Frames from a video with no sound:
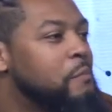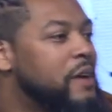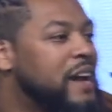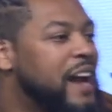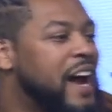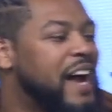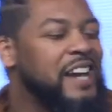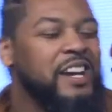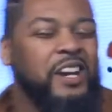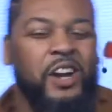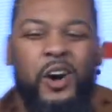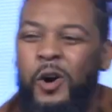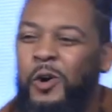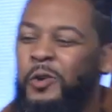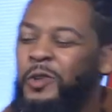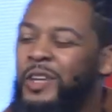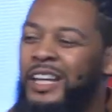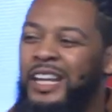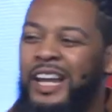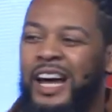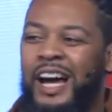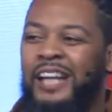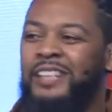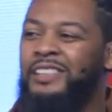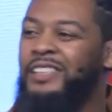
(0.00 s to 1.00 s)
I know the
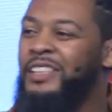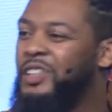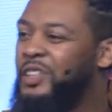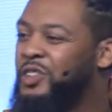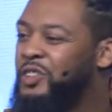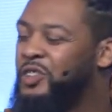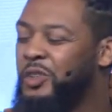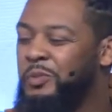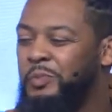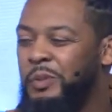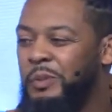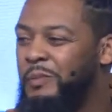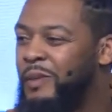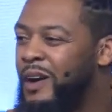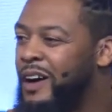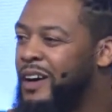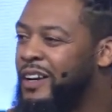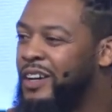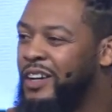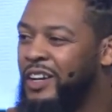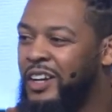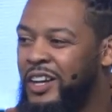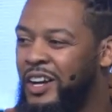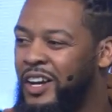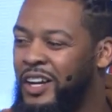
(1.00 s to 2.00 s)
lines at the supermarket
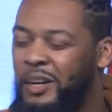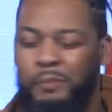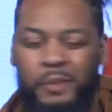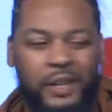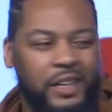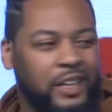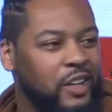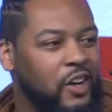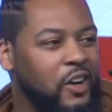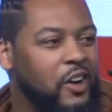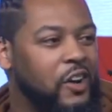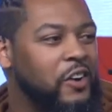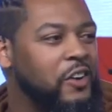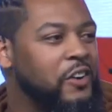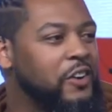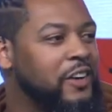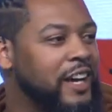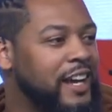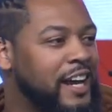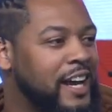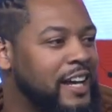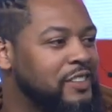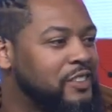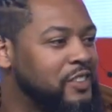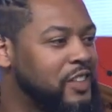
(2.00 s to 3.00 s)
are gonna be long, and
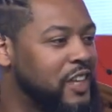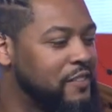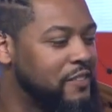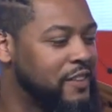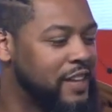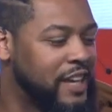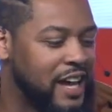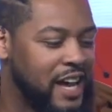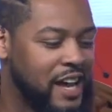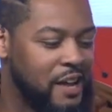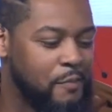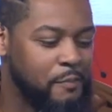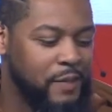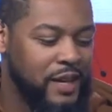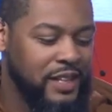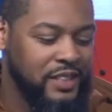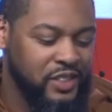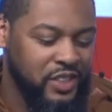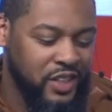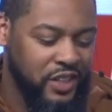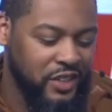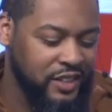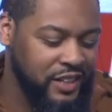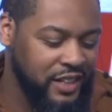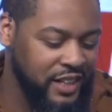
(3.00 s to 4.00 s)
I still haven't gotten my
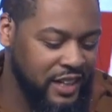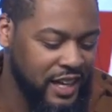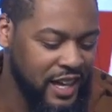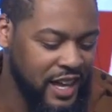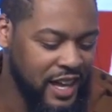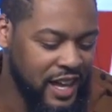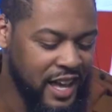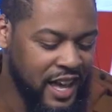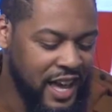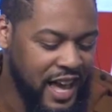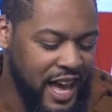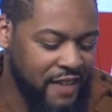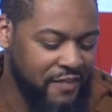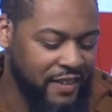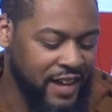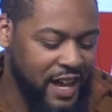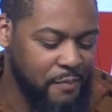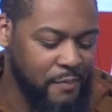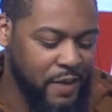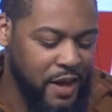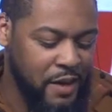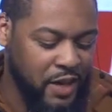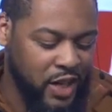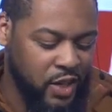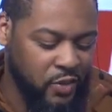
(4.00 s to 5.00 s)
turkey, I haven't got
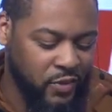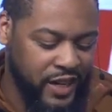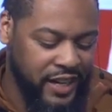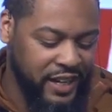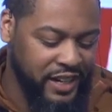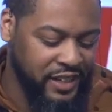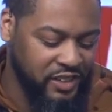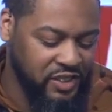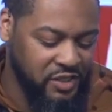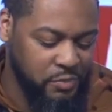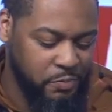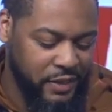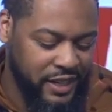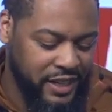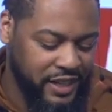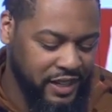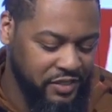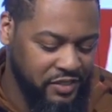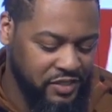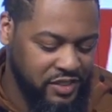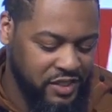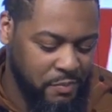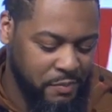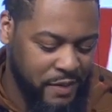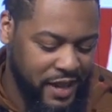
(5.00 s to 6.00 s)
my greens,
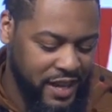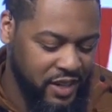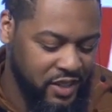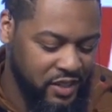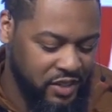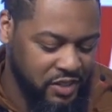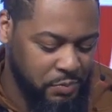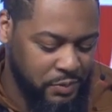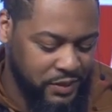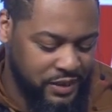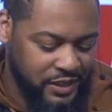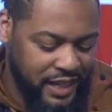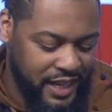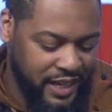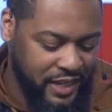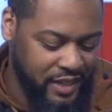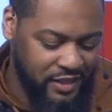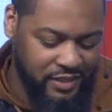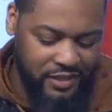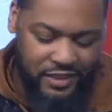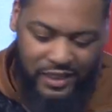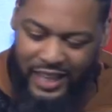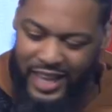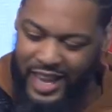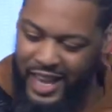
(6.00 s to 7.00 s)
beans, tomatoes,
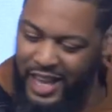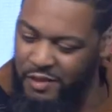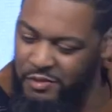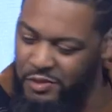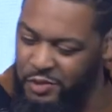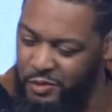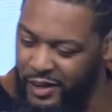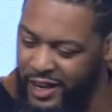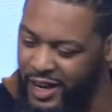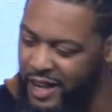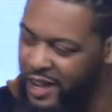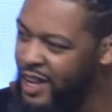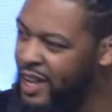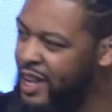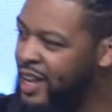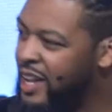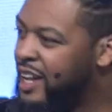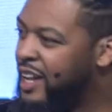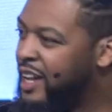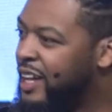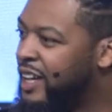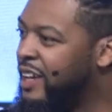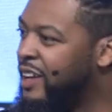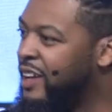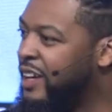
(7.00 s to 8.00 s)
potatoes, lambs, ram.
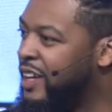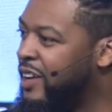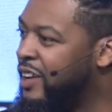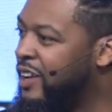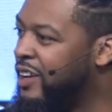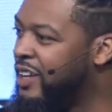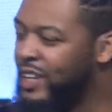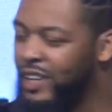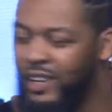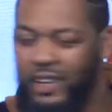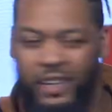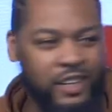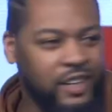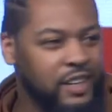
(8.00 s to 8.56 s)
You, you, you.